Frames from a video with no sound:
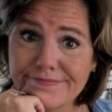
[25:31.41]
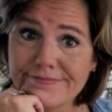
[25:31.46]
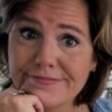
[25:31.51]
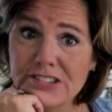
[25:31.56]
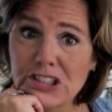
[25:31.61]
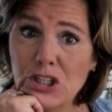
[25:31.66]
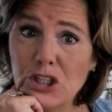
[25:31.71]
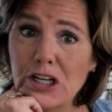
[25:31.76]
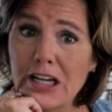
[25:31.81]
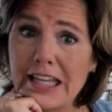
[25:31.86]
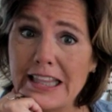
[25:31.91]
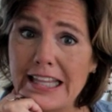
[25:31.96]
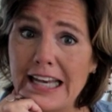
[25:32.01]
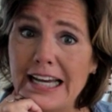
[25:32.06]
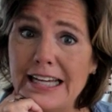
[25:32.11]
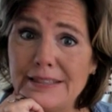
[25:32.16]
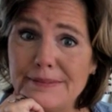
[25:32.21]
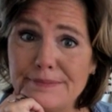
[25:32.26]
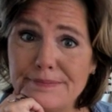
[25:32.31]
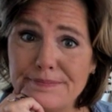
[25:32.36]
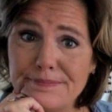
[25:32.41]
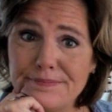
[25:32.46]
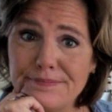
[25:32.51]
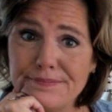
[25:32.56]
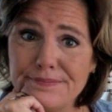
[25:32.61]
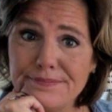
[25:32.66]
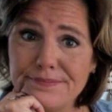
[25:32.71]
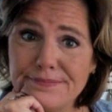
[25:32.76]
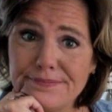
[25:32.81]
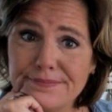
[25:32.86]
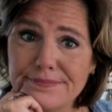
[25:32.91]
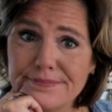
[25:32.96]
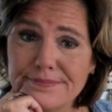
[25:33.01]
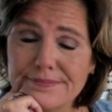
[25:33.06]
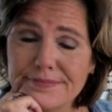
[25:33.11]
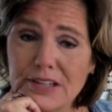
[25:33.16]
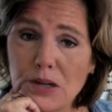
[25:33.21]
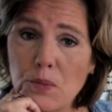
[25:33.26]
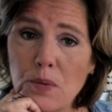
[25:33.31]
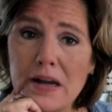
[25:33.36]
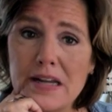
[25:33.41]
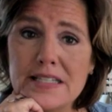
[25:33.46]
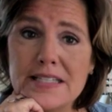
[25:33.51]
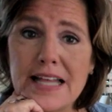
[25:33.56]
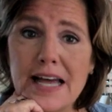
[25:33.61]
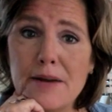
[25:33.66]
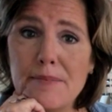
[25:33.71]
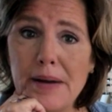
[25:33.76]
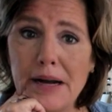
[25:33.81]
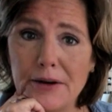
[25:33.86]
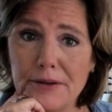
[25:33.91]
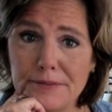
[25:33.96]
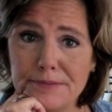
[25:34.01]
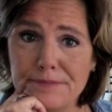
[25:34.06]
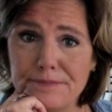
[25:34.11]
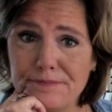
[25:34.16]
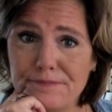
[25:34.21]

So look at that. What is that about?